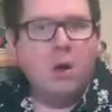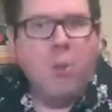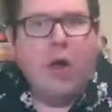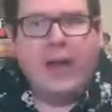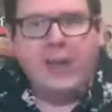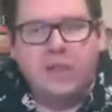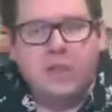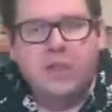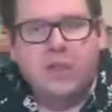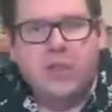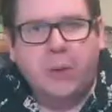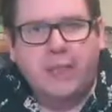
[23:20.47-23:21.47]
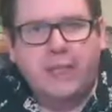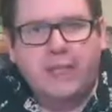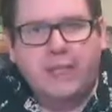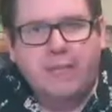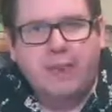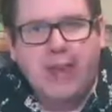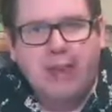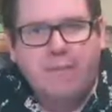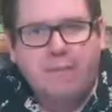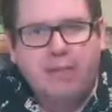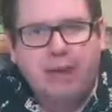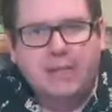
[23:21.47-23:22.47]
why are you doing the show at 6 p.m,
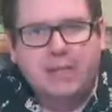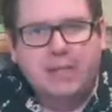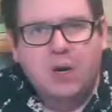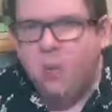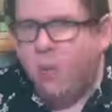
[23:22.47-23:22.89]
Frizz?